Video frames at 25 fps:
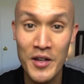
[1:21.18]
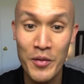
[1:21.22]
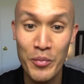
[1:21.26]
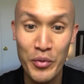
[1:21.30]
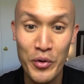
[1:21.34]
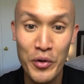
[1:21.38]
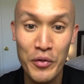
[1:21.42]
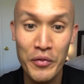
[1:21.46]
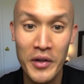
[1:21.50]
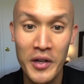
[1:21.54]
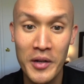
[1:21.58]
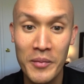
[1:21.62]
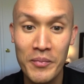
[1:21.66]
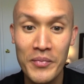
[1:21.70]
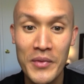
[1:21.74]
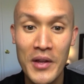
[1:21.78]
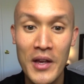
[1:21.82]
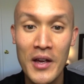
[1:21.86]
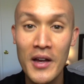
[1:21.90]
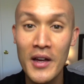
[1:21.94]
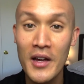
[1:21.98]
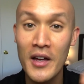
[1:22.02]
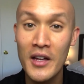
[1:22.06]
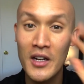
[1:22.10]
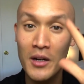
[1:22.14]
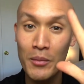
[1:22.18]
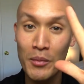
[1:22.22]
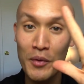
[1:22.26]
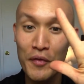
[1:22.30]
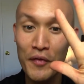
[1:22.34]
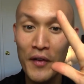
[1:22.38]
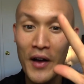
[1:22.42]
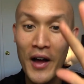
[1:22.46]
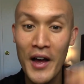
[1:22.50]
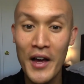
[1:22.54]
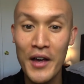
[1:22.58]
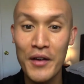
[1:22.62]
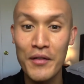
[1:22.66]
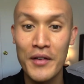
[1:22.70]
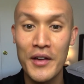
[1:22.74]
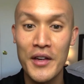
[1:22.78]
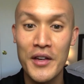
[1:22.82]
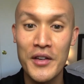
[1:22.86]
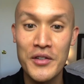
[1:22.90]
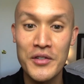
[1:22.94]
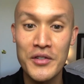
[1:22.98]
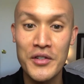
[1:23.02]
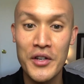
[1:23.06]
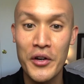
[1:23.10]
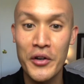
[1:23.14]
improving. Number five
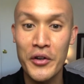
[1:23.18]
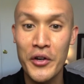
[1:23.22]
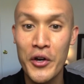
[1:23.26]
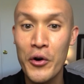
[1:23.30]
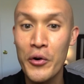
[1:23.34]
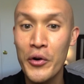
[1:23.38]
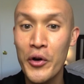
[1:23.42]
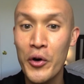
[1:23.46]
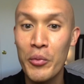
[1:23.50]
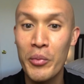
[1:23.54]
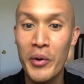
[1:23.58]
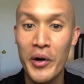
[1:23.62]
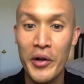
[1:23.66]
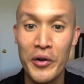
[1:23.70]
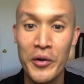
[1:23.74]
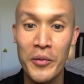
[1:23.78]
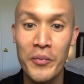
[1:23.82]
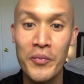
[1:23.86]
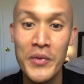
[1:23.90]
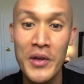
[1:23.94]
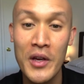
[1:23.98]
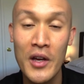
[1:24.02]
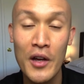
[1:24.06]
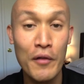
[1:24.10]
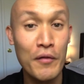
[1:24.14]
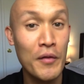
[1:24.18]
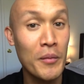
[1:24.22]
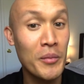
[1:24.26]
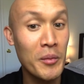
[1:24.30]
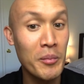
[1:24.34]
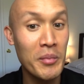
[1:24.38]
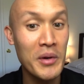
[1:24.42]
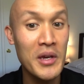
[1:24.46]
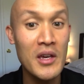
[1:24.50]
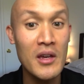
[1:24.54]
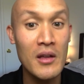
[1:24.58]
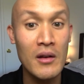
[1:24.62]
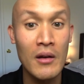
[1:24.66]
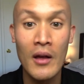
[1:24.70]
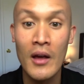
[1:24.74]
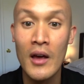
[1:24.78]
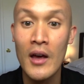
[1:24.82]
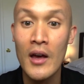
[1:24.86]
is cocoa butter from the bean.